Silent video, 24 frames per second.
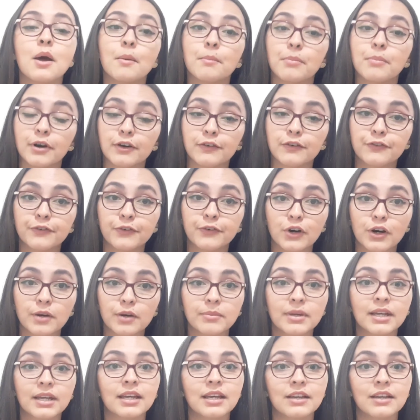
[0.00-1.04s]

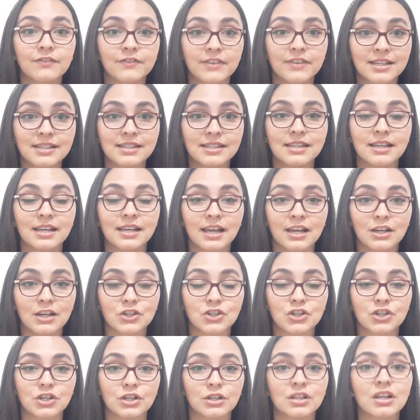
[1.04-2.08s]
performing
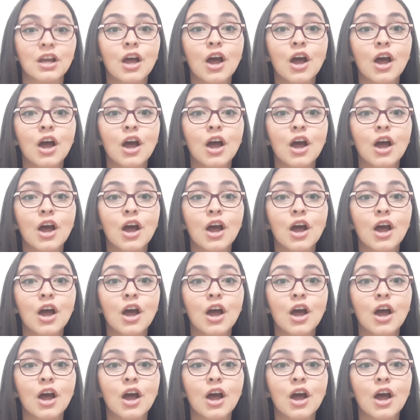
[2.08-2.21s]
investigation,